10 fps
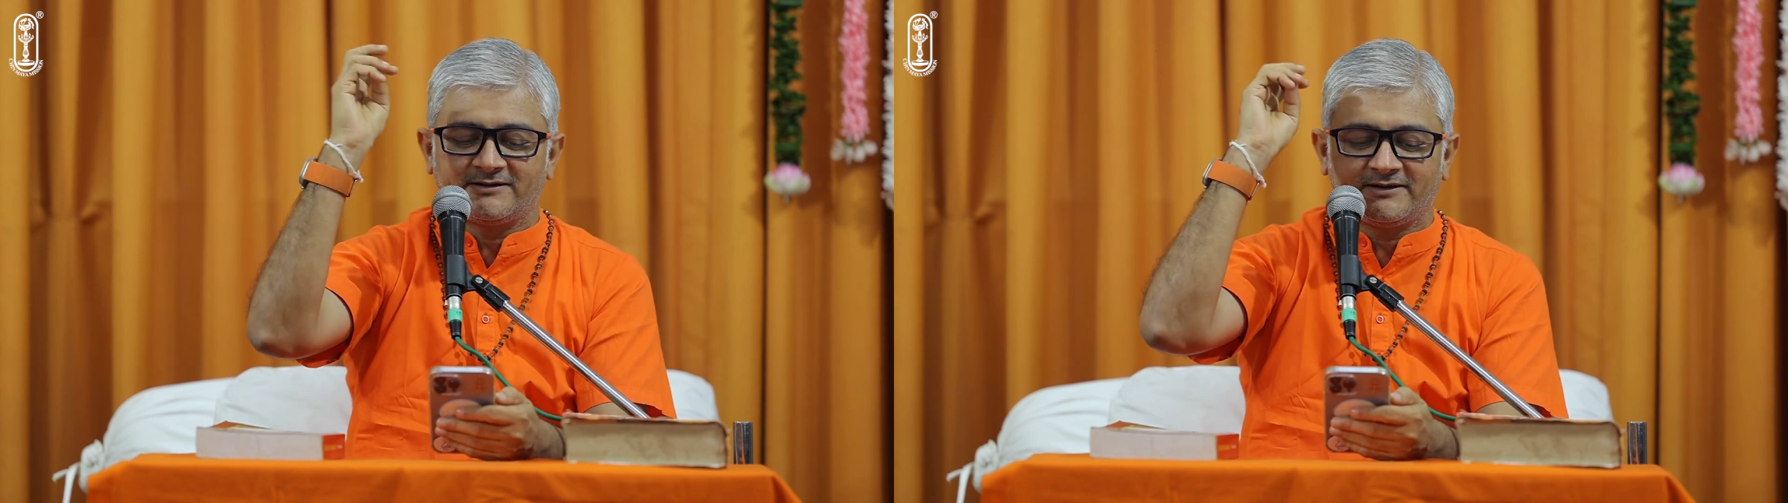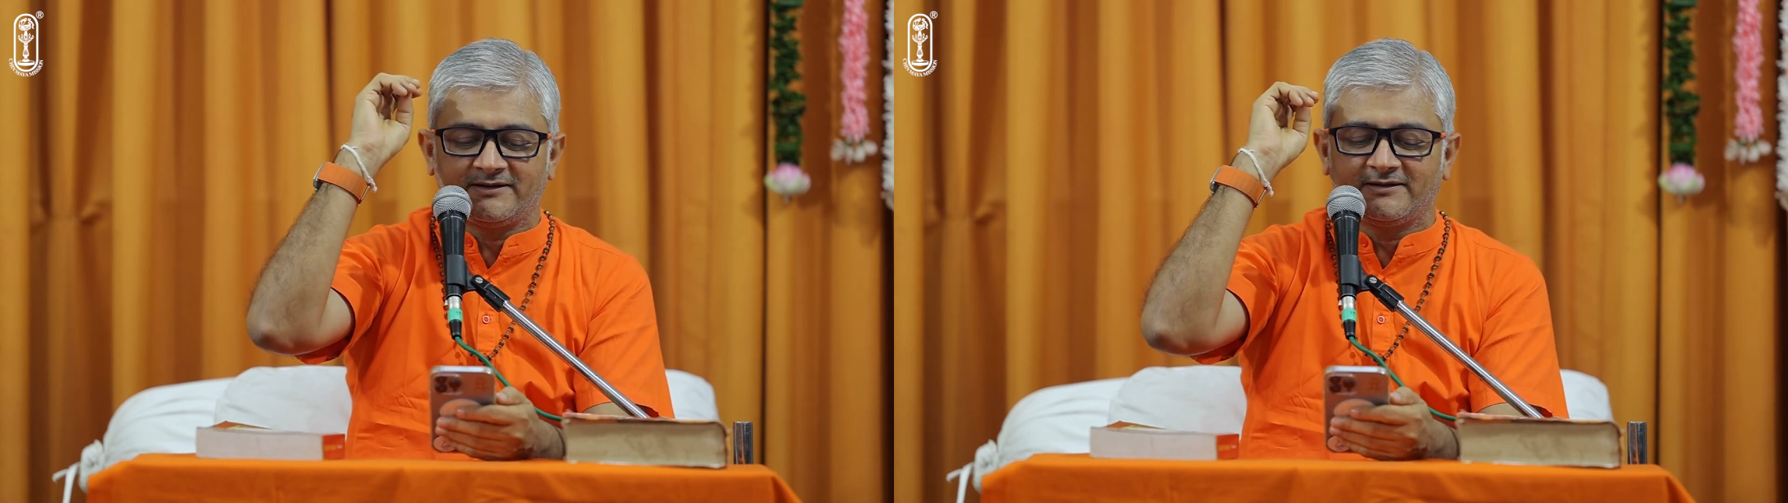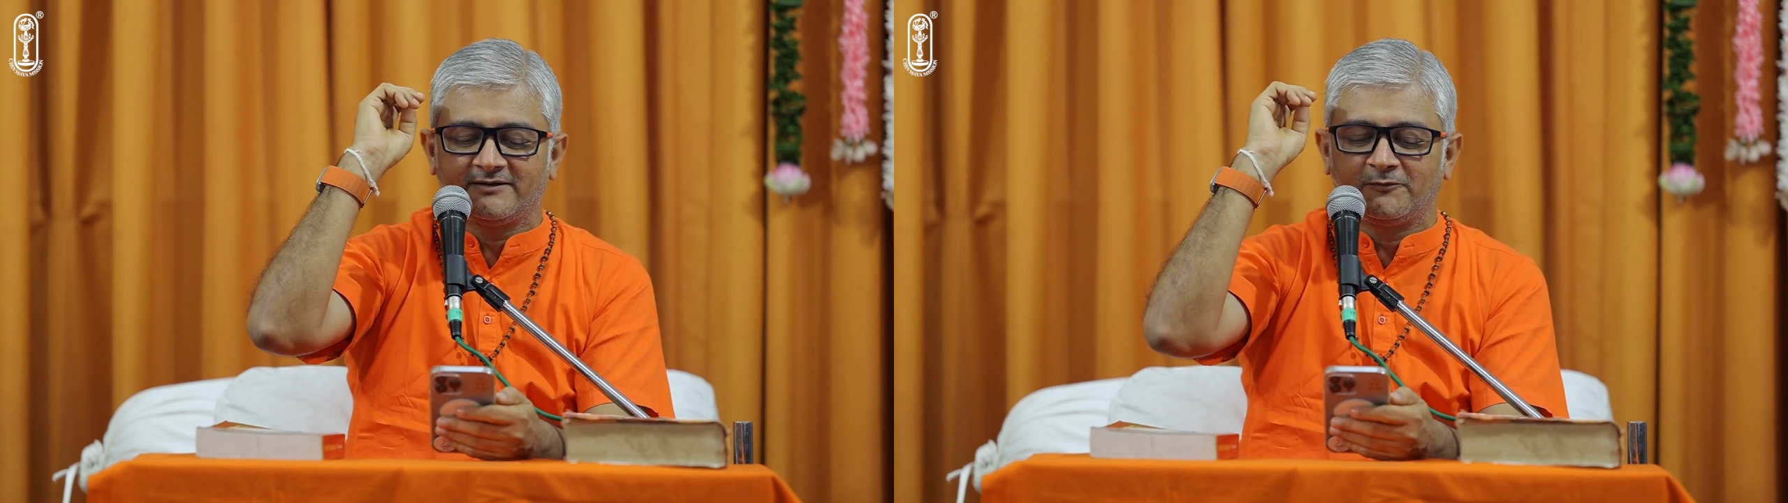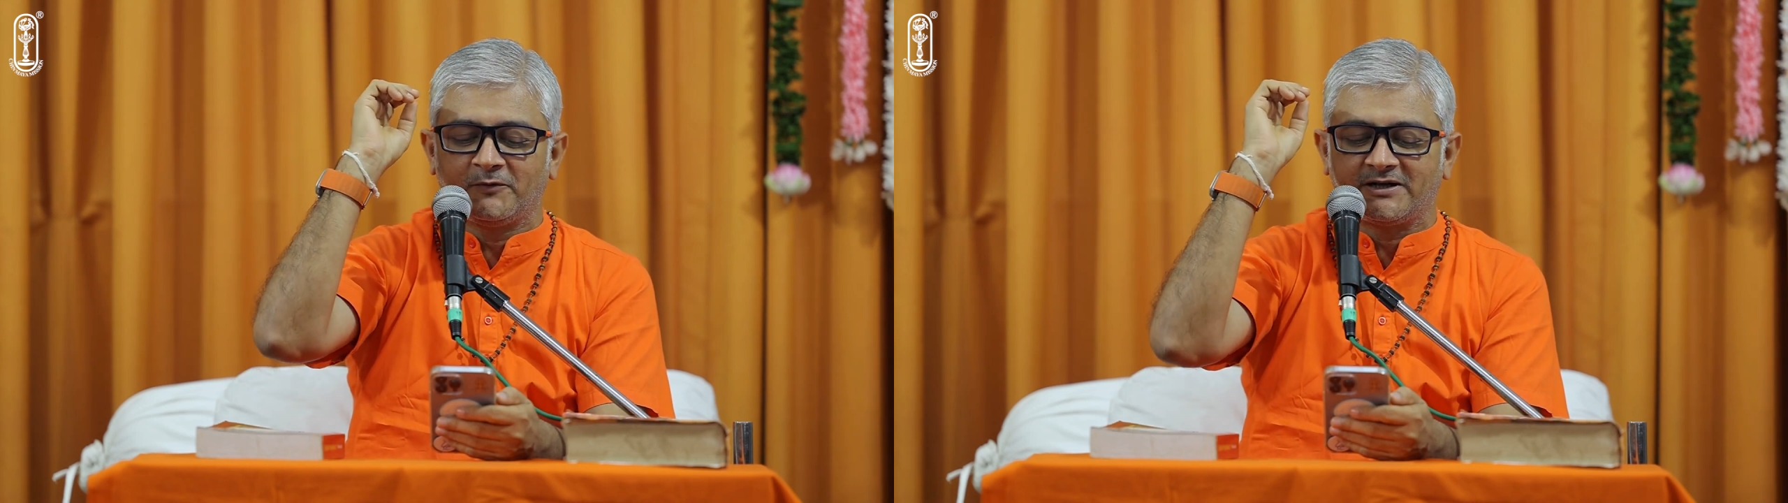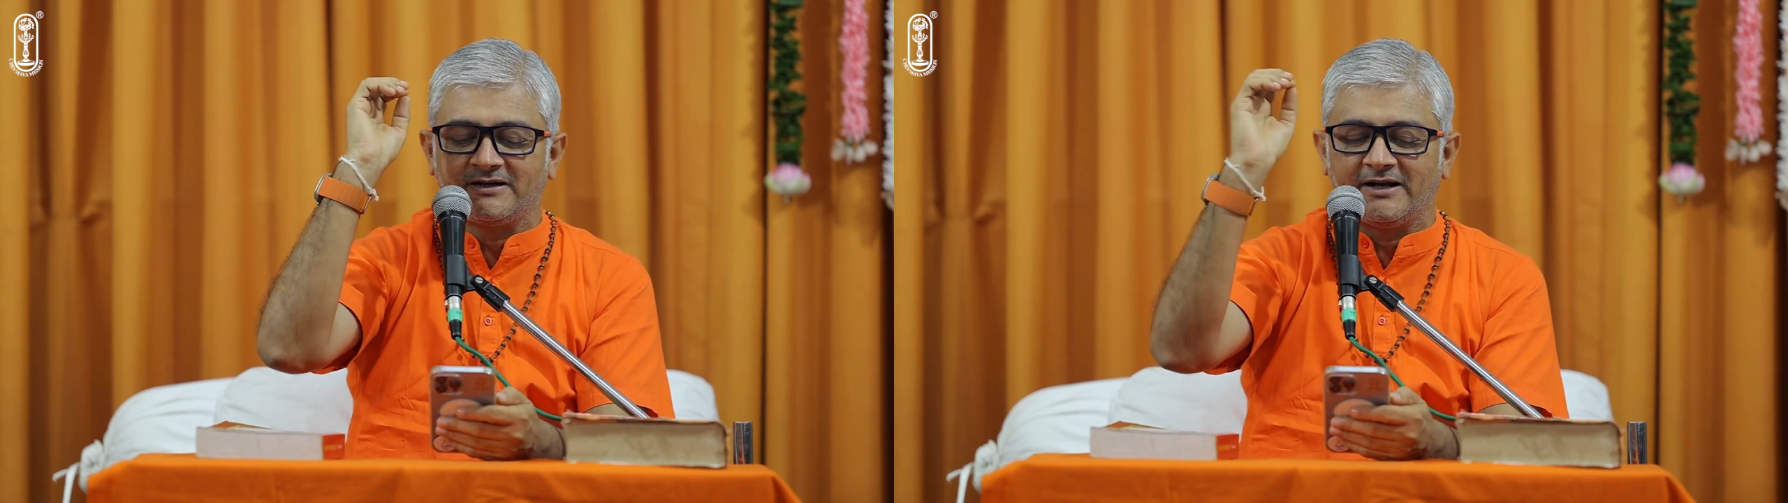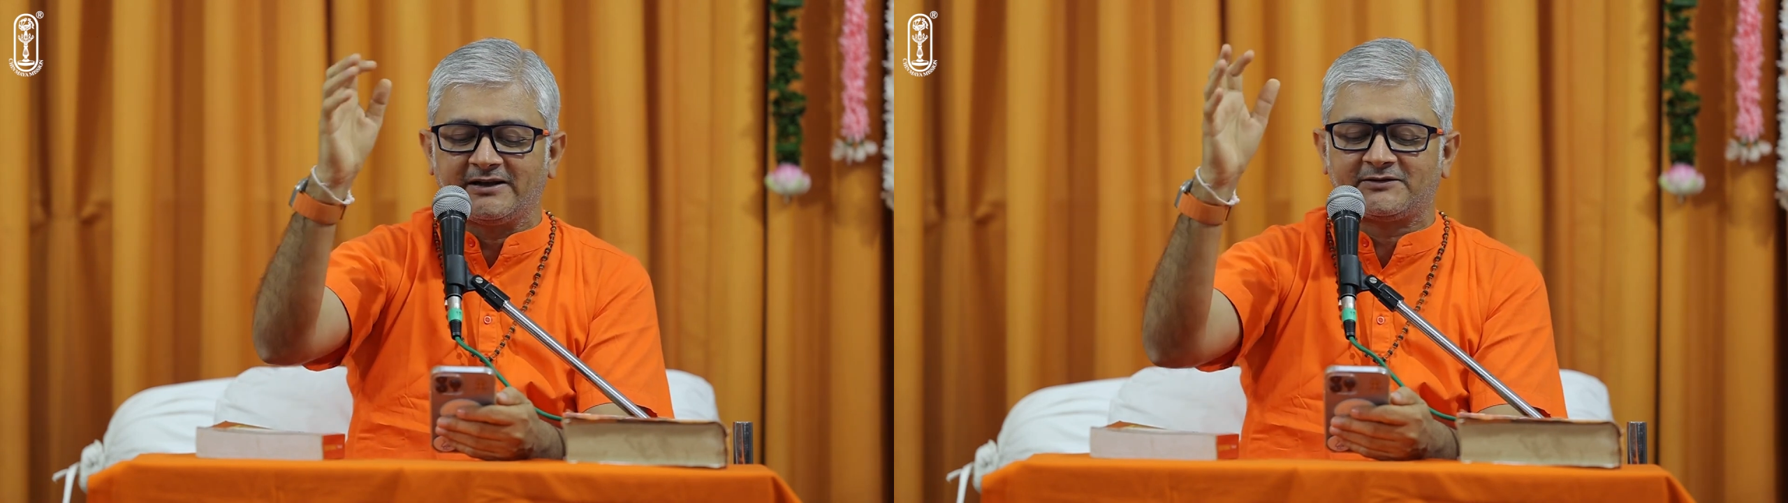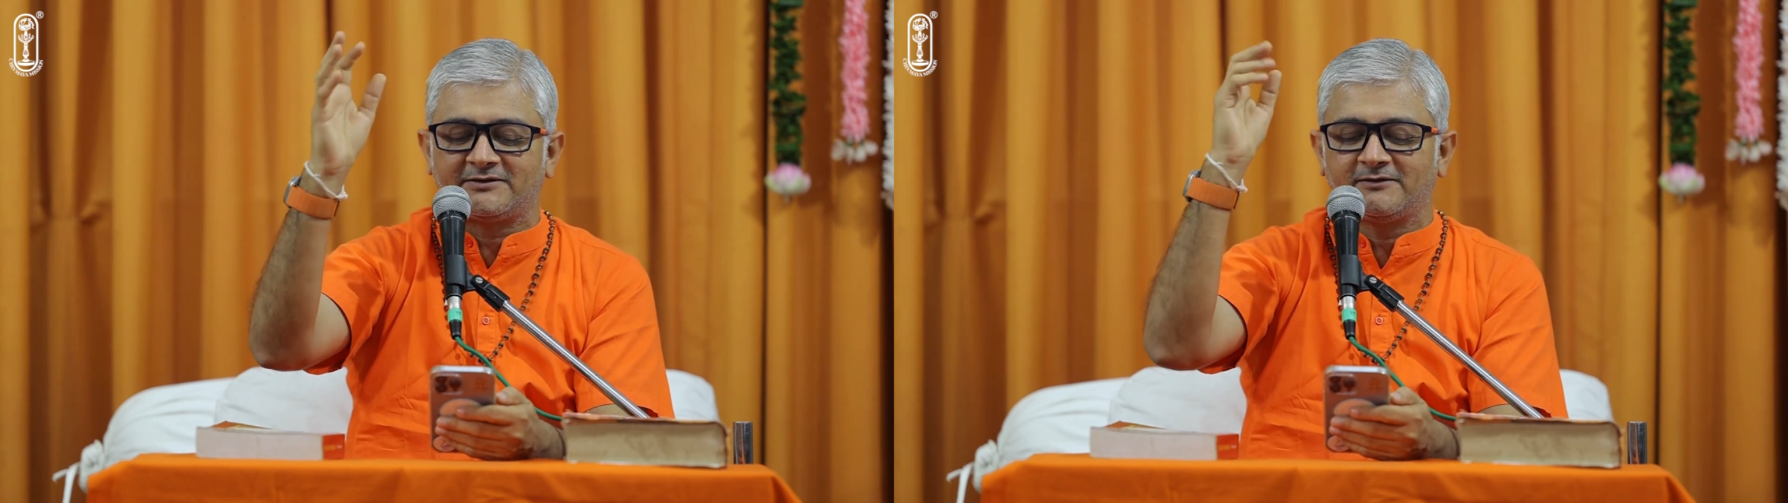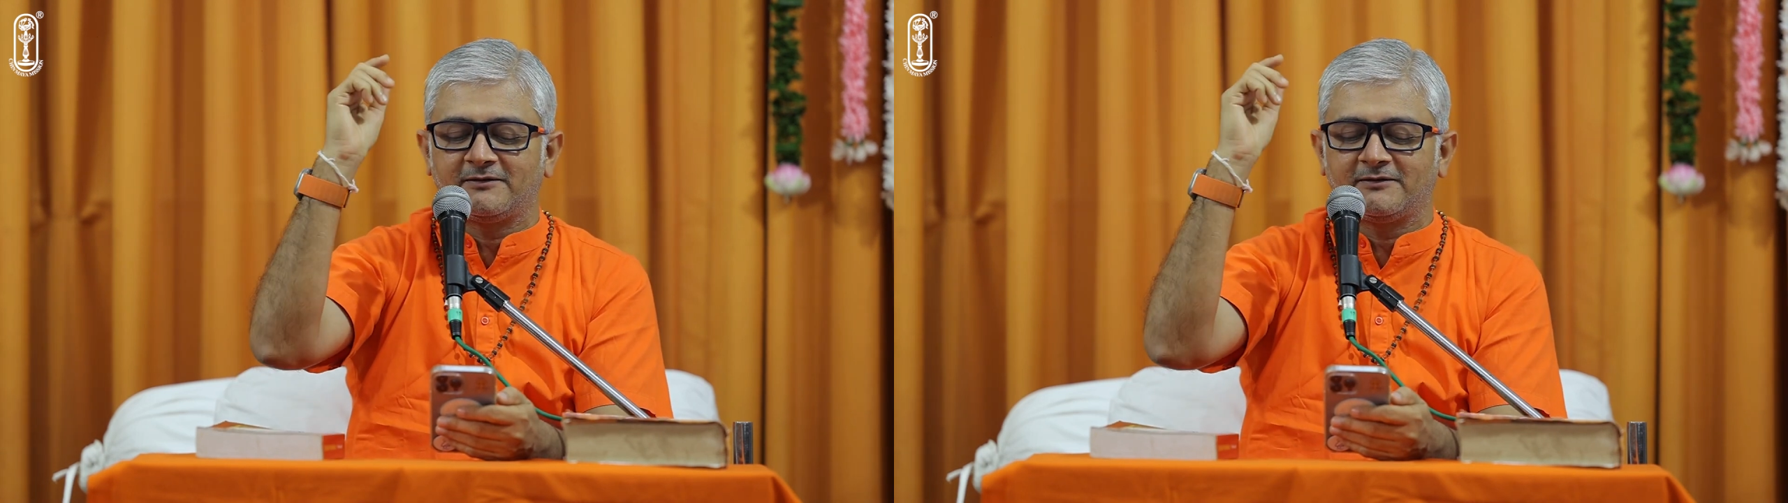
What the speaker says: ji witnessed